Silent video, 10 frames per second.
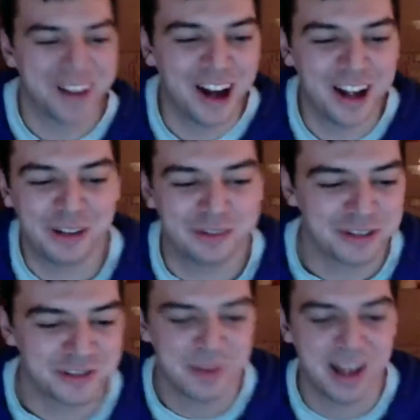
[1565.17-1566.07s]
audio
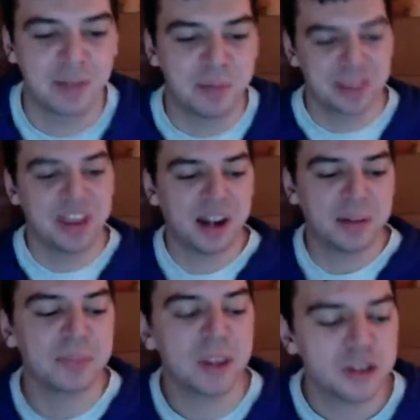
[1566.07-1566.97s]
version may not pick that
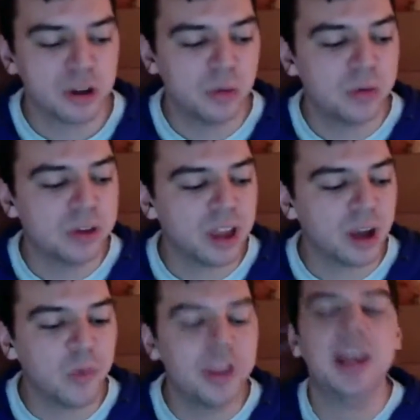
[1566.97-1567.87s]
up. So,
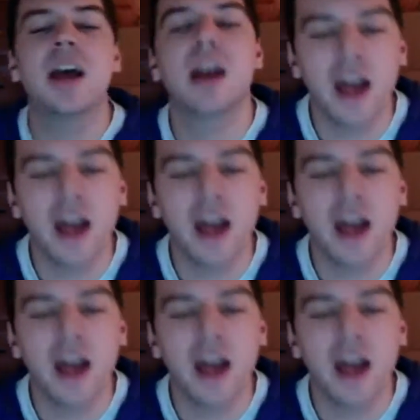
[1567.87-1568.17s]
well, like.